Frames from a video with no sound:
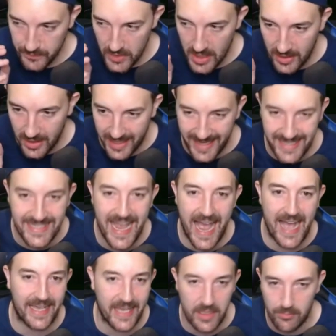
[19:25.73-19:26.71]
like
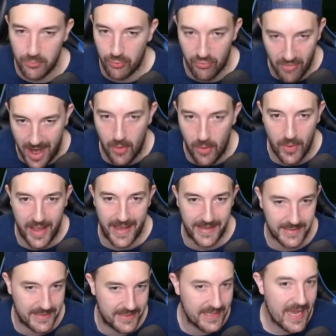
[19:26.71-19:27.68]
attacking
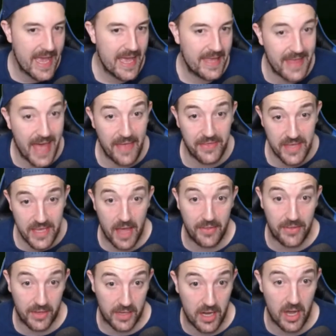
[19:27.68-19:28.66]
prowess that the
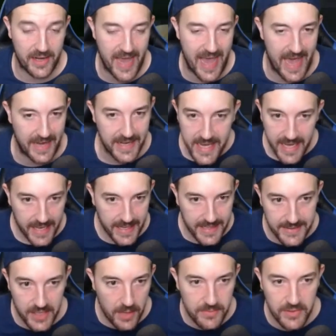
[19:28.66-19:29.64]
other card had. In
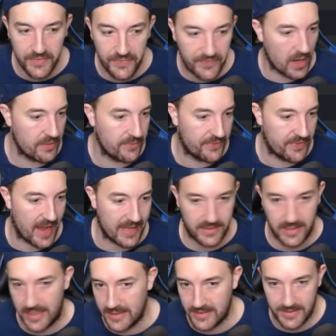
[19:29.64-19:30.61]
terms of fun
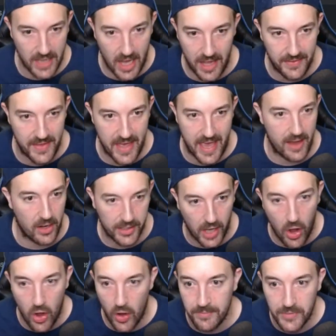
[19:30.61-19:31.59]
factor, let's start there. Like
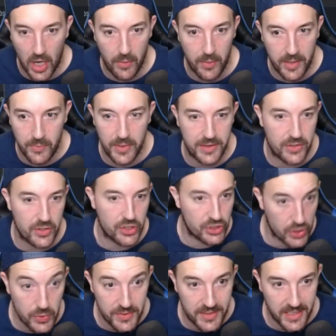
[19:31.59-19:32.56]
I'm going with the
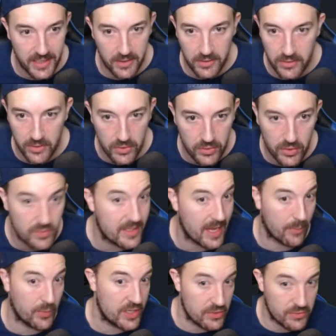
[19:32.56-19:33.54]
shooting Nkunku
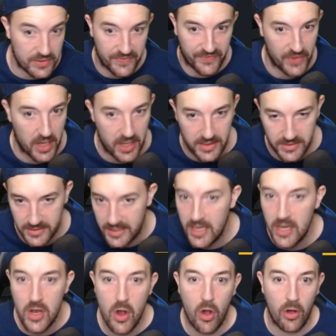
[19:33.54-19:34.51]
that we used first
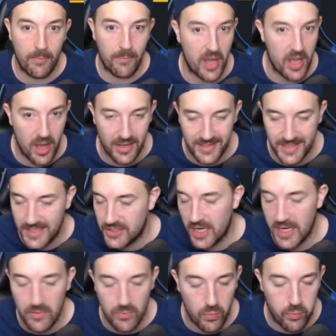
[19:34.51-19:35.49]
on my
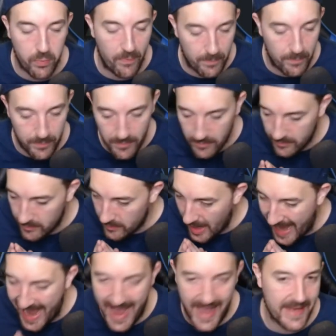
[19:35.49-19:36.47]
RTG,
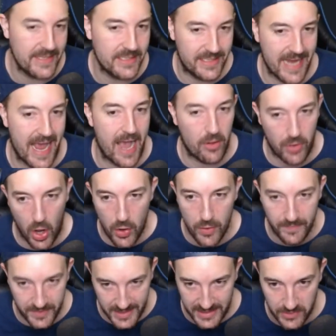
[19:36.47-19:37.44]
hands down
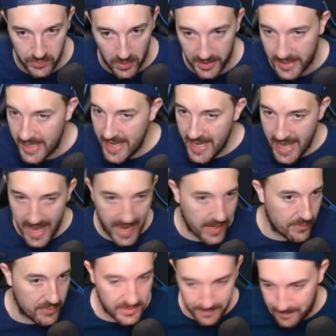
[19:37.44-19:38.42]
over this one. He
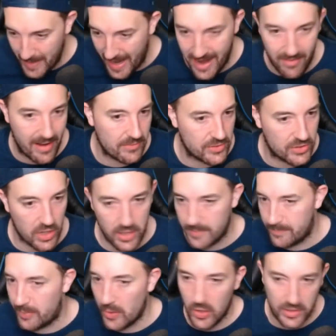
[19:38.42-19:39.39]
was better outside the
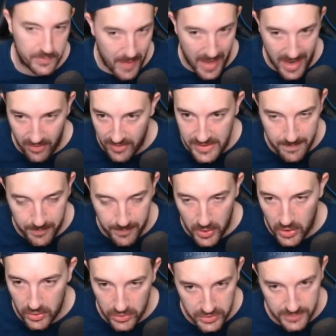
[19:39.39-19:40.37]
box, better in the
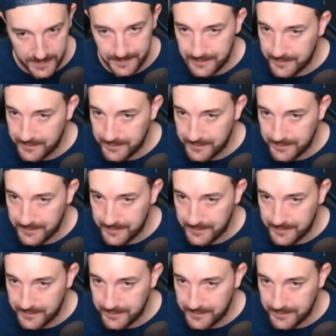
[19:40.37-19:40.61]
box,